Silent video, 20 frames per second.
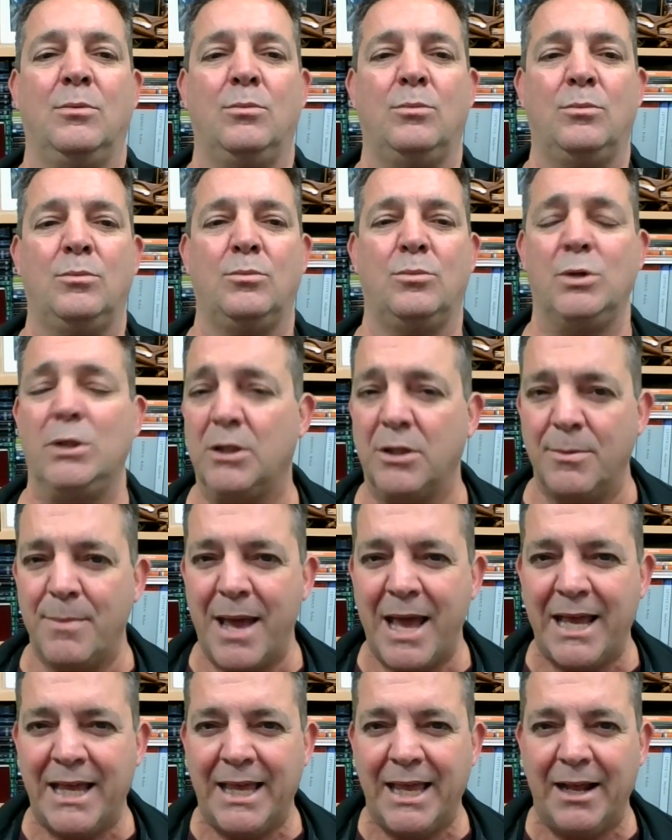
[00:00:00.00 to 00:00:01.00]
Will the
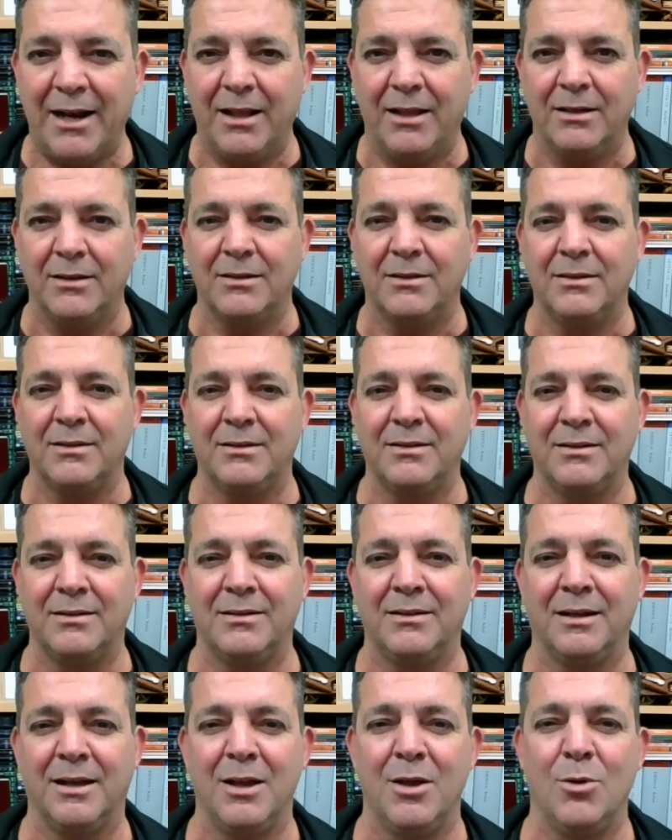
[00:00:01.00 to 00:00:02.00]
man get it?
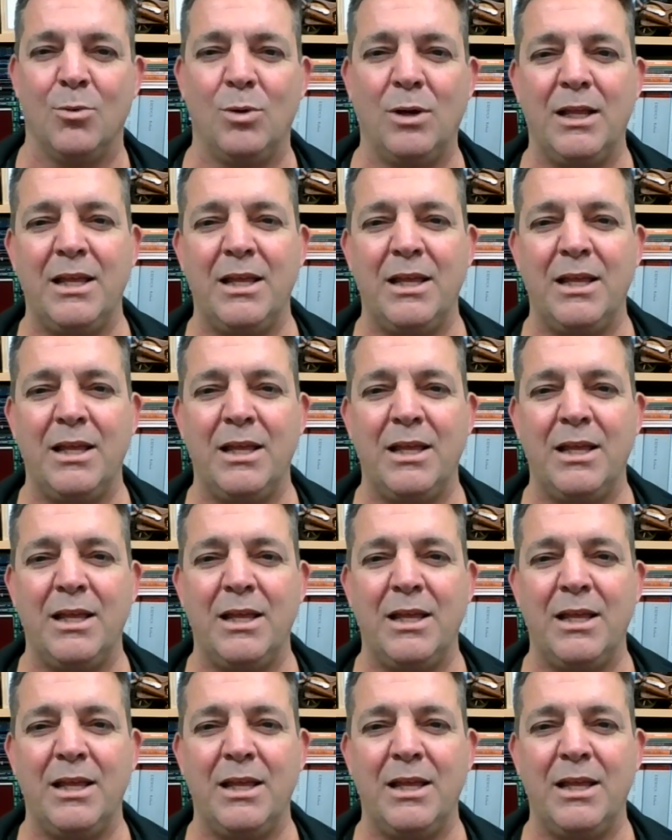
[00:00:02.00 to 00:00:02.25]
Will